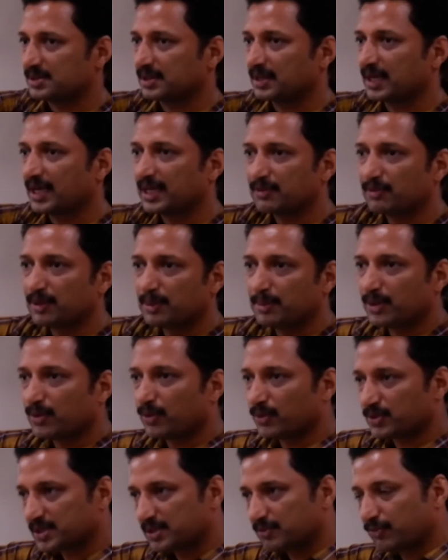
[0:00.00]
height will be
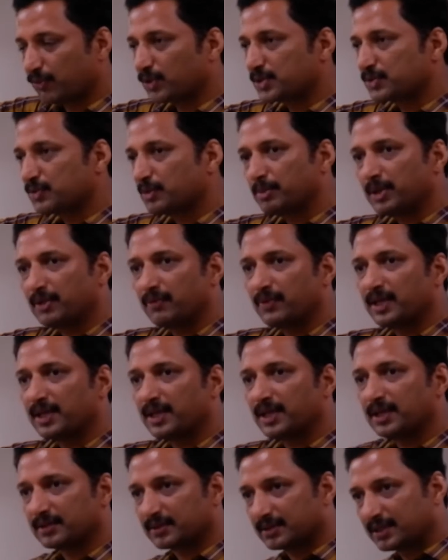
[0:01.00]
constant, force will be
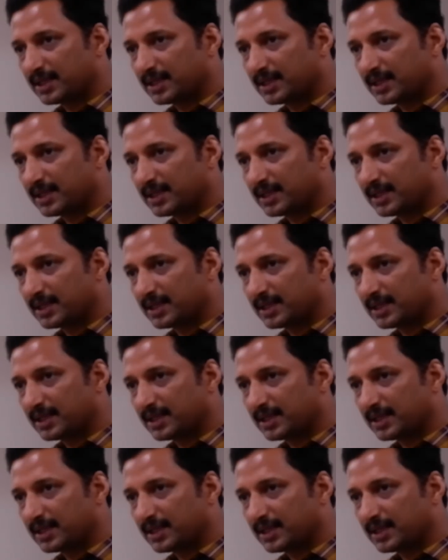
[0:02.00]
varying.